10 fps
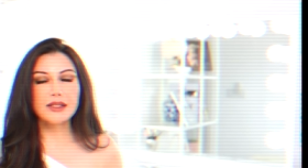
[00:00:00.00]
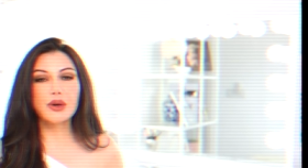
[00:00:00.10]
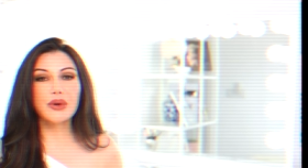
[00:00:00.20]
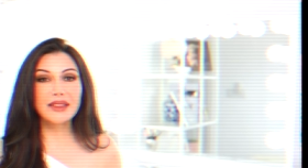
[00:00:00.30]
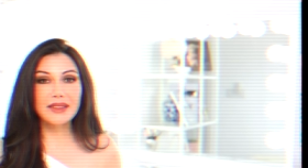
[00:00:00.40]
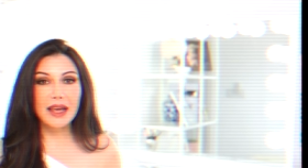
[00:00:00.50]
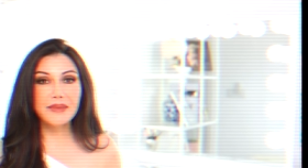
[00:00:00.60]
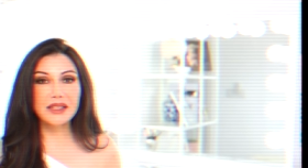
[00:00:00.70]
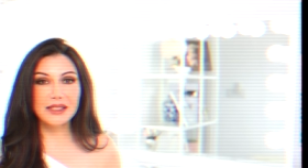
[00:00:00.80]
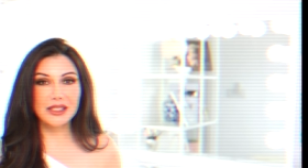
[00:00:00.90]
So, in
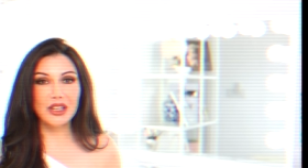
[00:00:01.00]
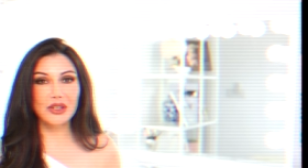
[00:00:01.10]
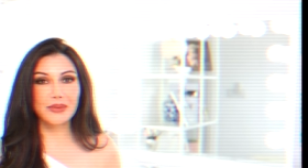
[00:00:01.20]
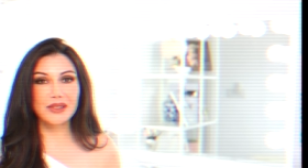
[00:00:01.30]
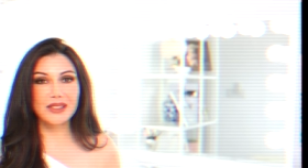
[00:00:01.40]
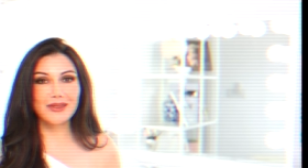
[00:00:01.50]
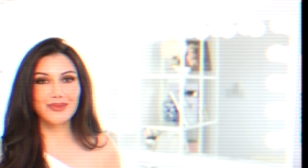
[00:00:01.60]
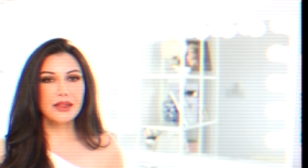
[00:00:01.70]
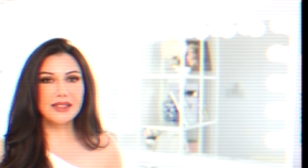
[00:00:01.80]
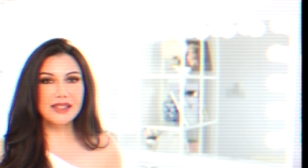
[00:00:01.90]
layman's terms,
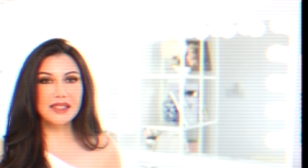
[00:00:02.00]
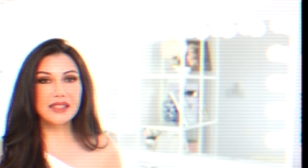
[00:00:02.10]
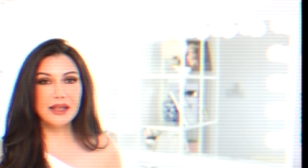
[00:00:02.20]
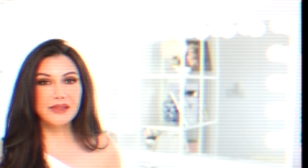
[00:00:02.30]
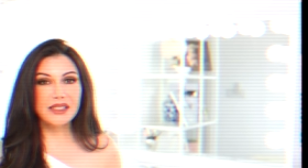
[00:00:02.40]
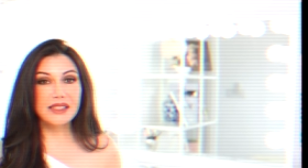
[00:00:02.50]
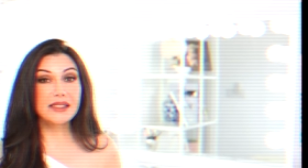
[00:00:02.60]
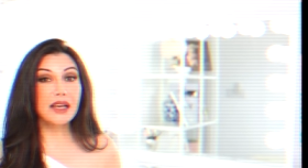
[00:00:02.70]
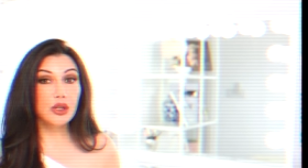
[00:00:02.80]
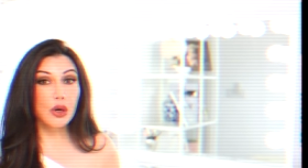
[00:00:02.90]
this is a
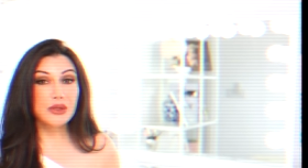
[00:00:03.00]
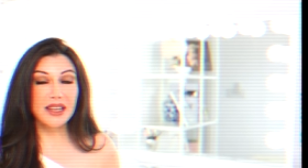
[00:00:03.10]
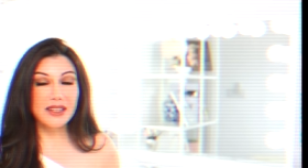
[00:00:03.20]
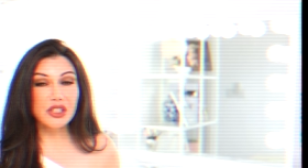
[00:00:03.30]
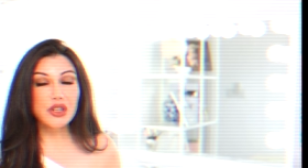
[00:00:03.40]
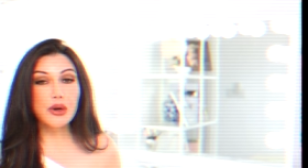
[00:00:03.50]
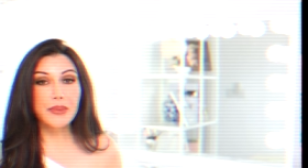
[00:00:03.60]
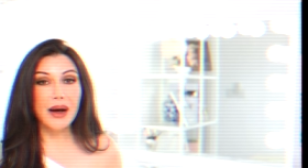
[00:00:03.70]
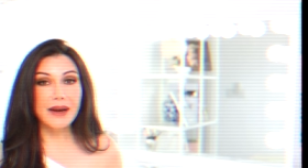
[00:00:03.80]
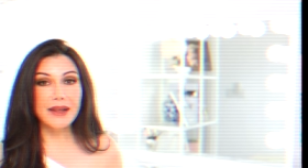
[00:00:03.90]
substance that goes into your
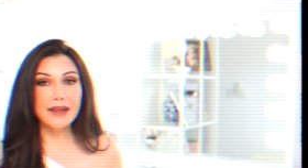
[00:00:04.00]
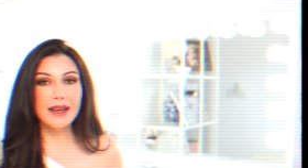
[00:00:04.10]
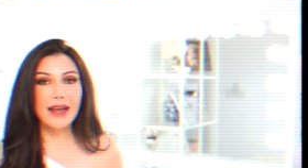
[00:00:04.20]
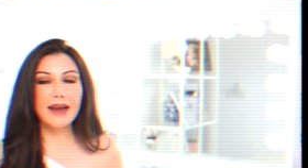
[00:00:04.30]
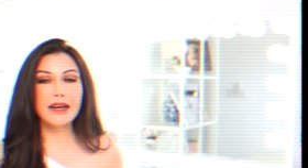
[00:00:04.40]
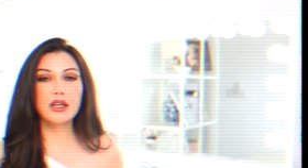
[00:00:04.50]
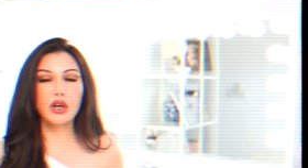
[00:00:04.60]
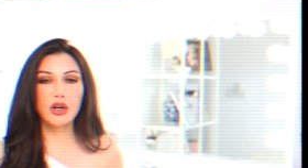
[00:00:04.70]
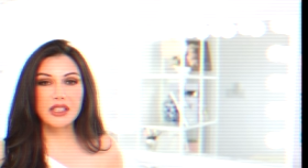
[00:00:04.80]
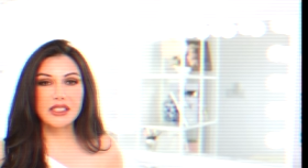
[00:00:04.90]
body and
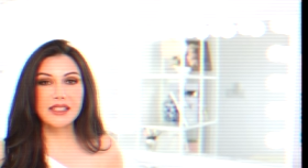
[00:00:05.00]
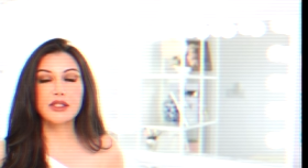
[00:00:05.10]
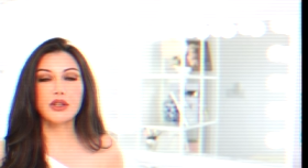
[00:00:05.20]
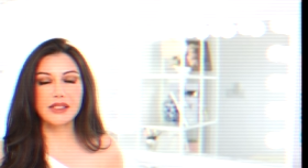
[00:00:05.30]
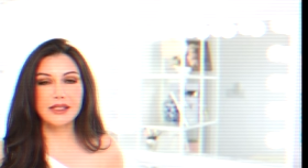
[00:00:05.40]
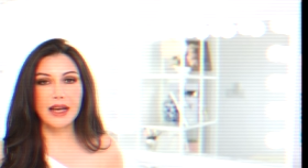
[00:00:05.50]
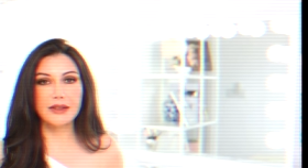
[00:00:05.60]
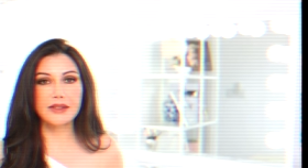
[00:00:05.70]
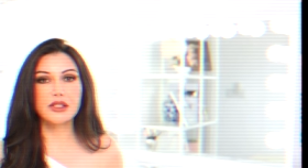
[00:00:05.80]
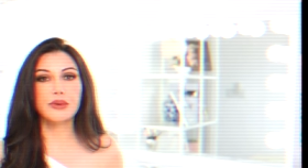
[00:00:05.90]
encourages your
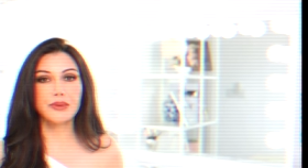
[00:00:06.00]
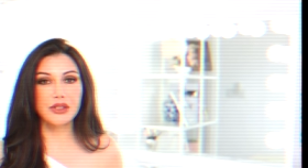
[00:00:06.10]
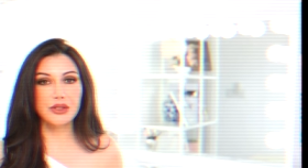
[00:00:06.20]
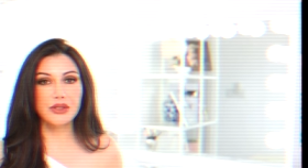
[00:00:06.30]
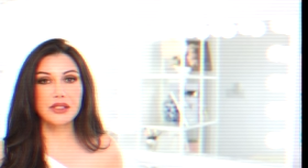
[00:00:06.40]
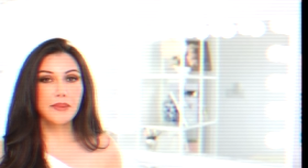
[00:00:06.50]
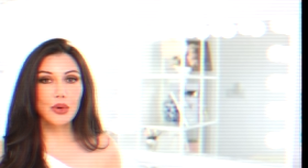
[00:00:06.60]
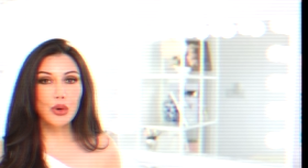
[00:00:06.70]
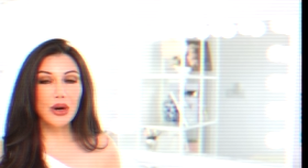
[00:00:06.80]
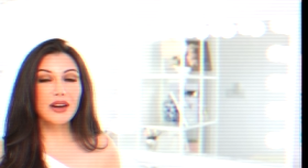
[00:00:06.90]
cells to produce
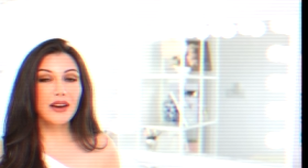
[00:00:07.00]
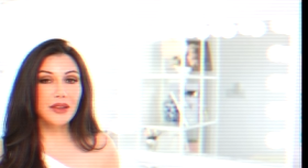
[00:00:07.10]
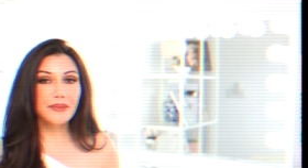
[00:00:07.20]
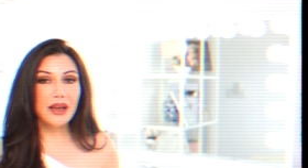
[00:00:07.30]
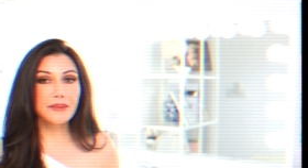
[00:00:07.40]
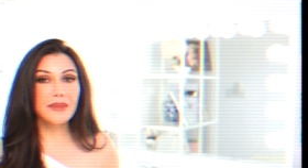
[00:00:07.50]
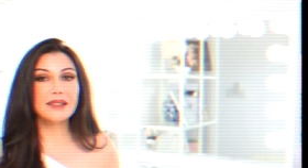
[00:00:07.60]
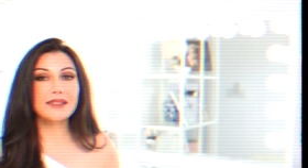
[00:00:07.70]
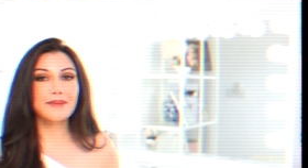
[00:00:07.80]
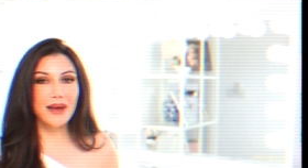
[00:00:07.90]
more of the
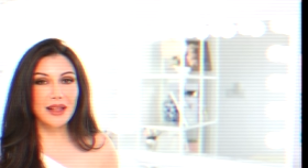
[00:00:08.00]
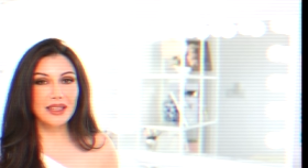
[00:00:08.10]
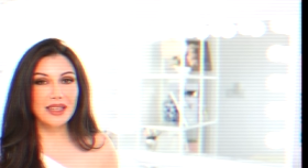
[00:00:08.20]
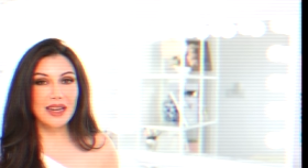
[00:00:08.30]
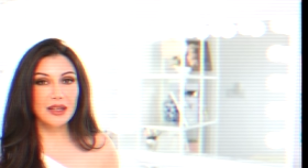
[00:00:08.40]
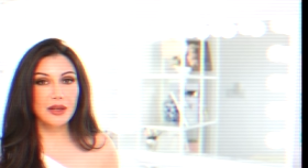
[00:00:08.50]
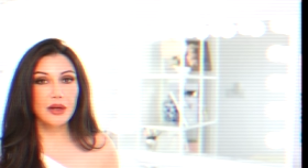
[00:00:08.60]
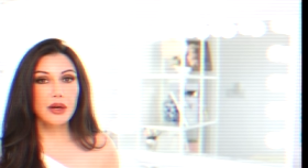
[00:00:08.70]
pigment melanin,